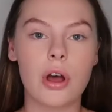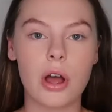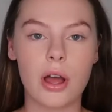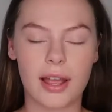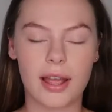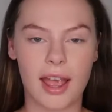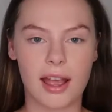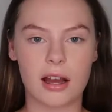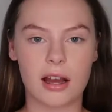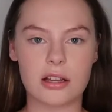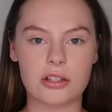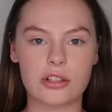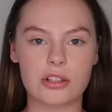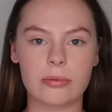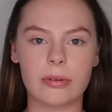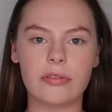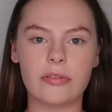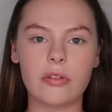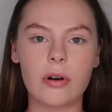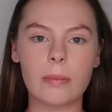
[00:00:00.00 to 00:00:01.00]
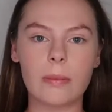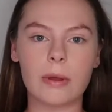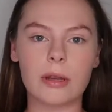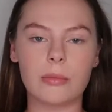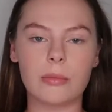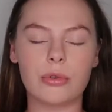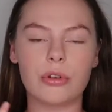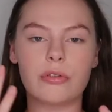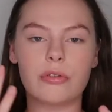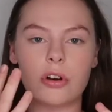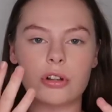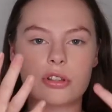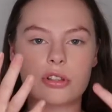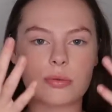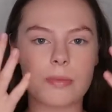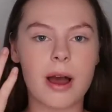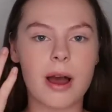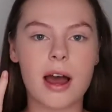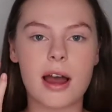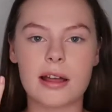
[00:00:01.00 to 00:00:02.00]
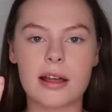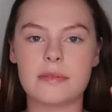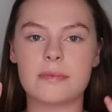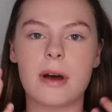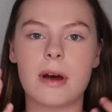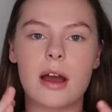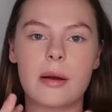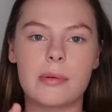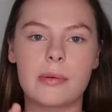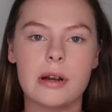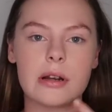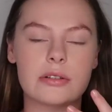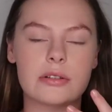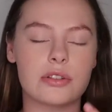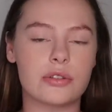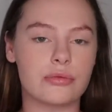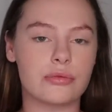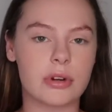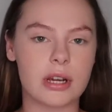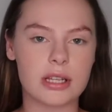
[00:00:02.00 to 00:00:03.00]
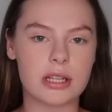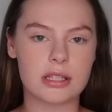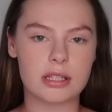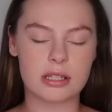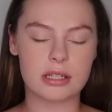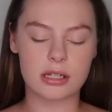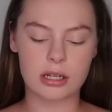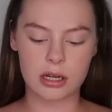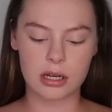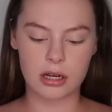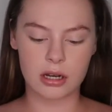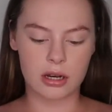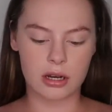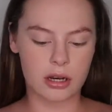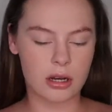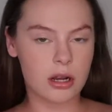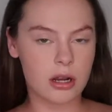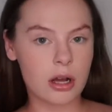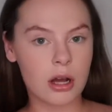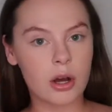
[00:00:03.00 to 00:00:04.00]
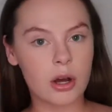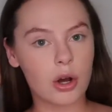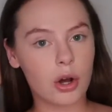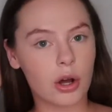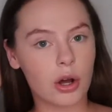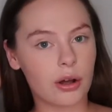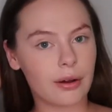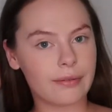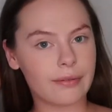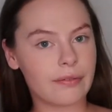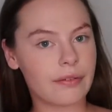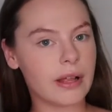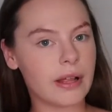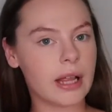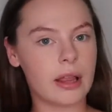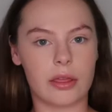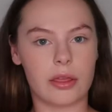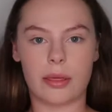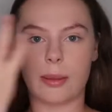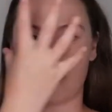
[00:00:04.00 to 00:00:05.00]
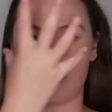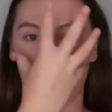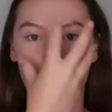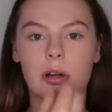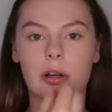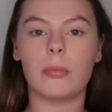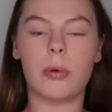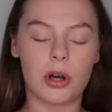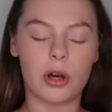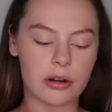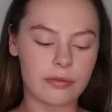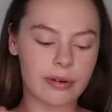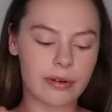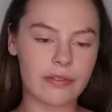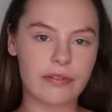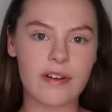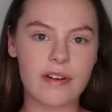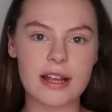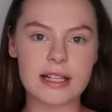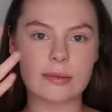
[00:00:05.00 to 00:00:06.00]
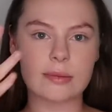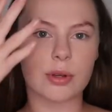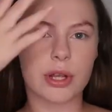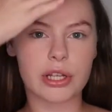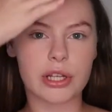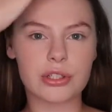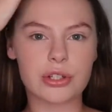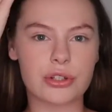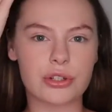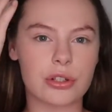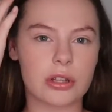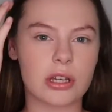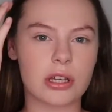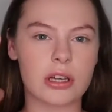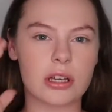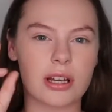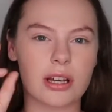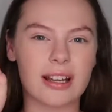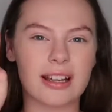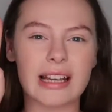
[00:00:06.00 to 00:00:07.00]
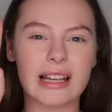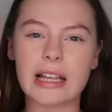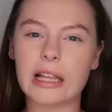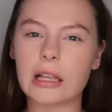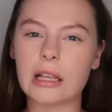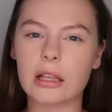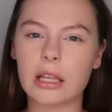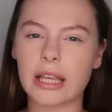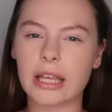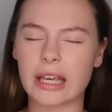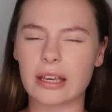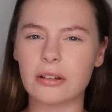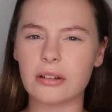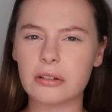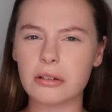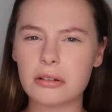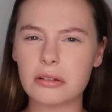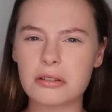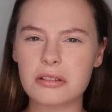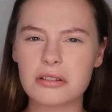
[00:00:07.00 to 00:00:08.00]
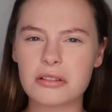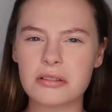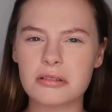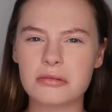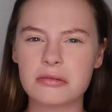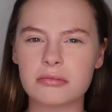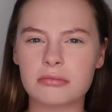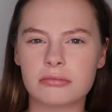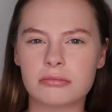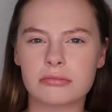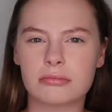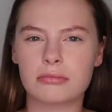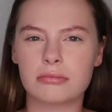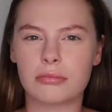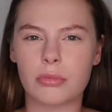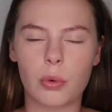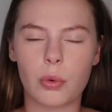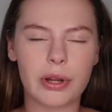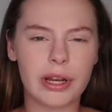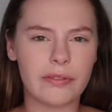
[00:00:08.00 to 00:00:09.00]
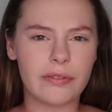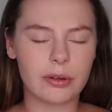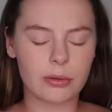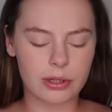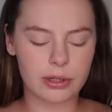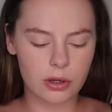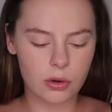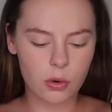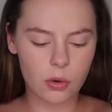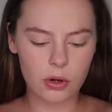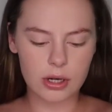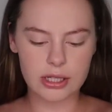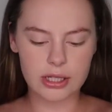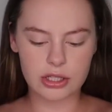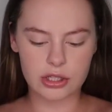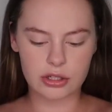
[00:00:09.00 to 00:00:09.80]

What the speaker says: Okay guys, so before I'm going to move on to my eyes, my eyebrows, the rest of the middle part of my face, I'm going to do the gills, whatever you want to call it.